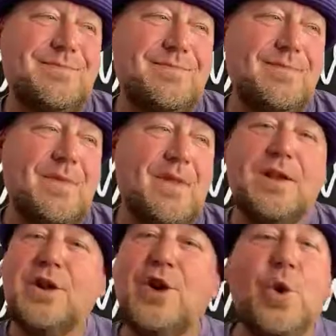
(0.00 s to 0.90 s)
of those things.
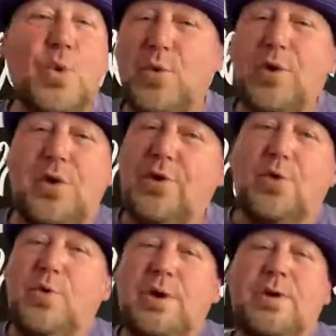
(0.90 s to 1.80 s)
No, no, no,
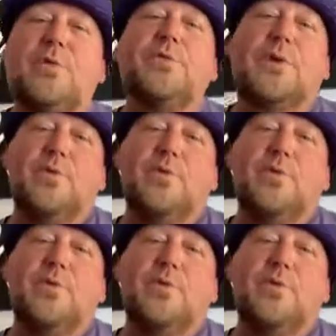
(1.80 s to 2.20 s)
no.